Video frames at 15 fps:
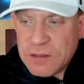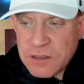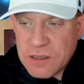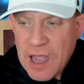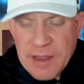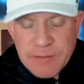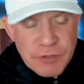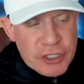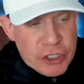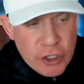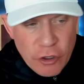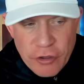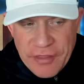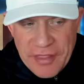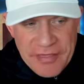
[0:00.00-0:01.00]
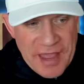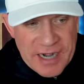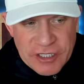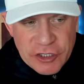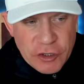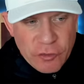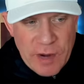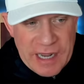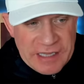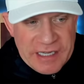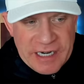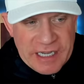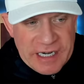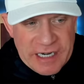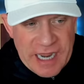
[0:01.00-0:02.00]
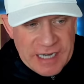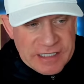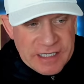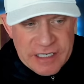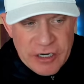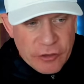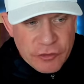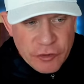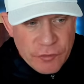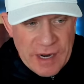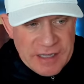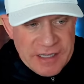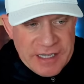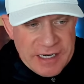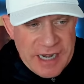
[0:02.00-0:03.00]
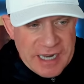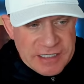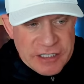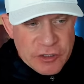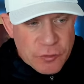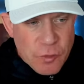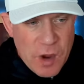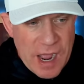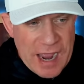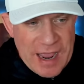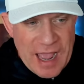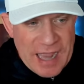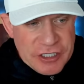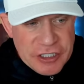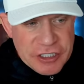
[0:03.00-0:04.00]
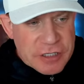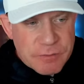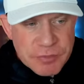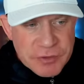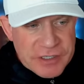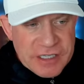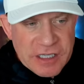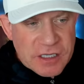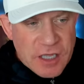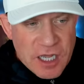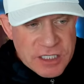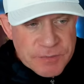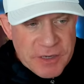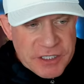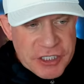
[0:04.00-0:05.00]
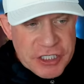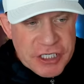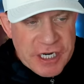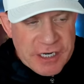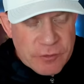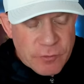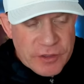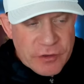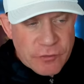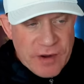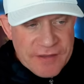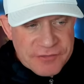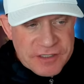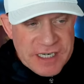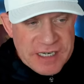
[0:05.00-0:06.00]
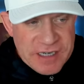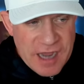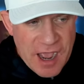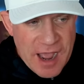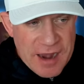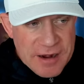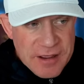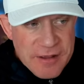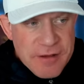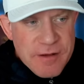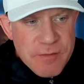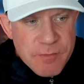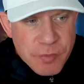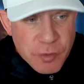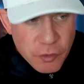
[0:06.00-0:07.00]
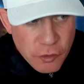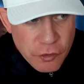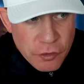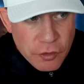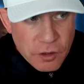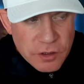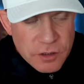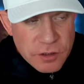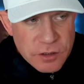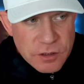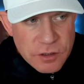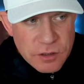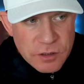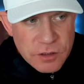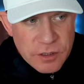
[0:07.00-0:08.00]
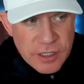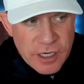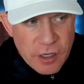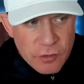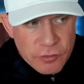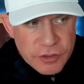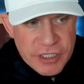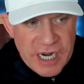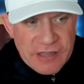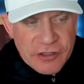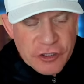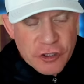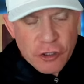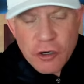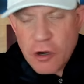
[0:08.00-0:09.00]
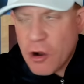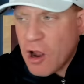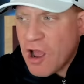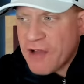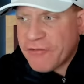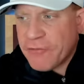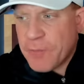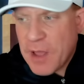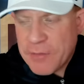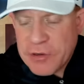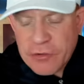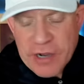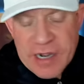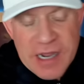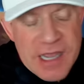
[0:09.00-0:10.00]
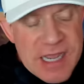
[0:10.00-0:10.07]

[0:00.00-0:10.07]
I'm sure that that is directly to connect, you know, directly connected to why I just completely lost my shit when the ref did not pull, you know, Jalen Turner off of Bobby Green.